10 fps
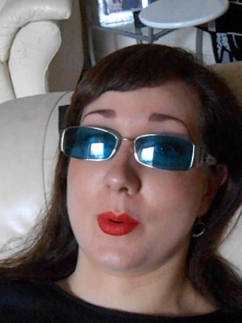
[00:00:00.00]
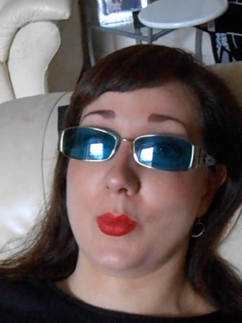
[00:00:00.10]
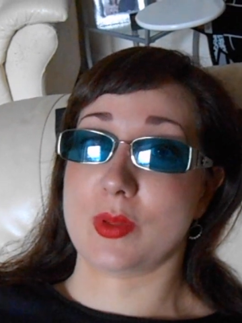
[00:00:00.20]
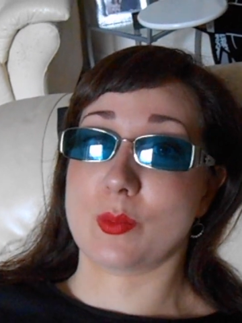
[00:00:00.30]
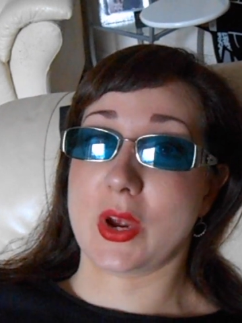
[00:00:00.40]

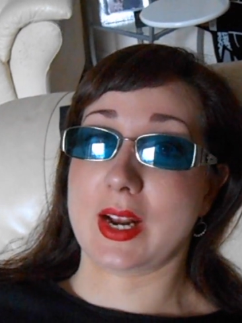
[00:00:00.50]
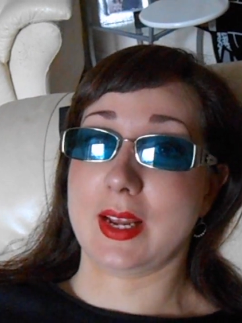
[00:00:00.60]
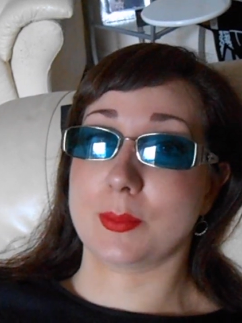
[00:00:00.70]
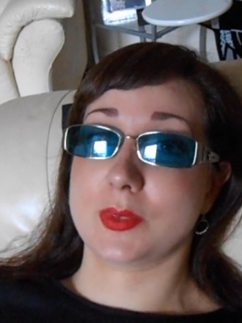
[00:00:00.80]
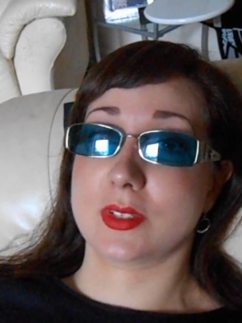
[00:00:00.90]
with my
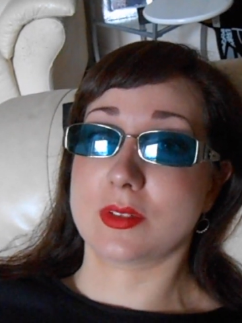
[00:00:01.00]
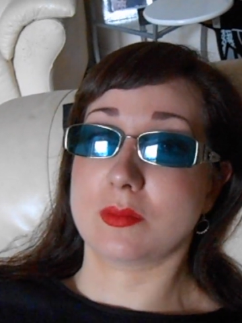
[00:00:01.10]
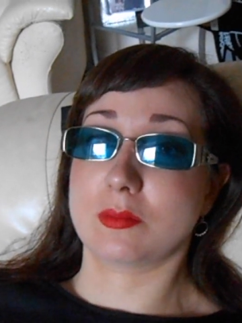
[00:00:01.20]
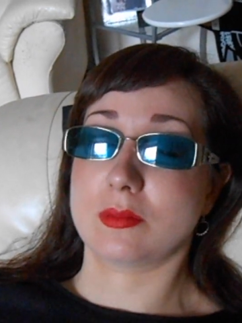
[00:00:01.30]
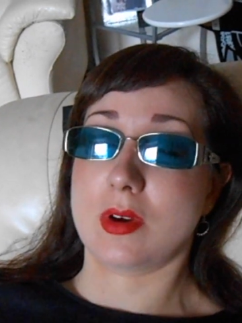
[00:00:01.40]

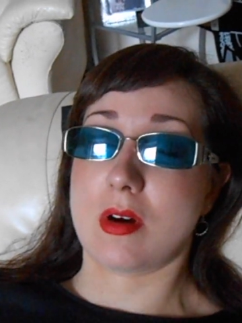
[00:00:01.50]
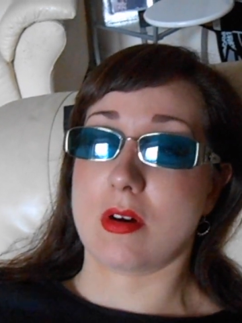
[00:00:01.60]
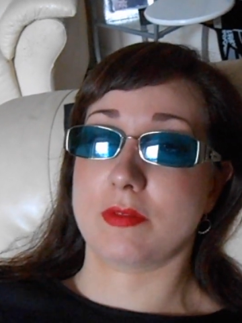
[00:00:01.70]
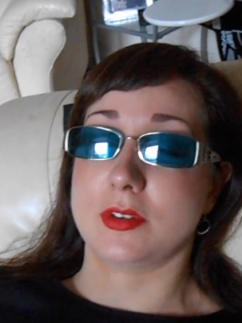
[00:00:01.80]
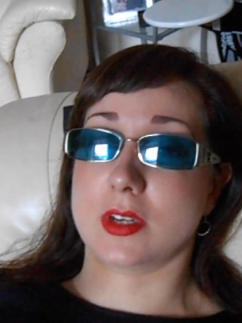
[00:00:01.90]
clips
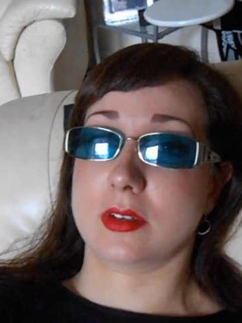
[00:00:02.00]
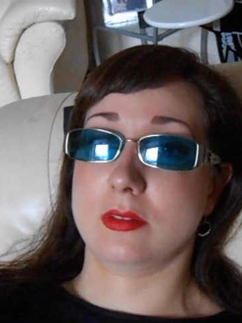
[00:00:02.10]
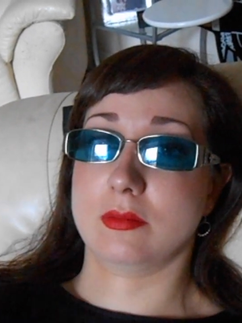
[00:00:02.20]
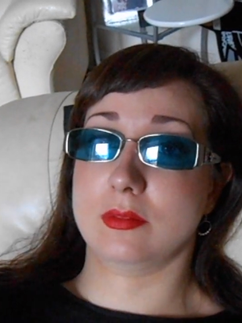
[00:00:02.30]
after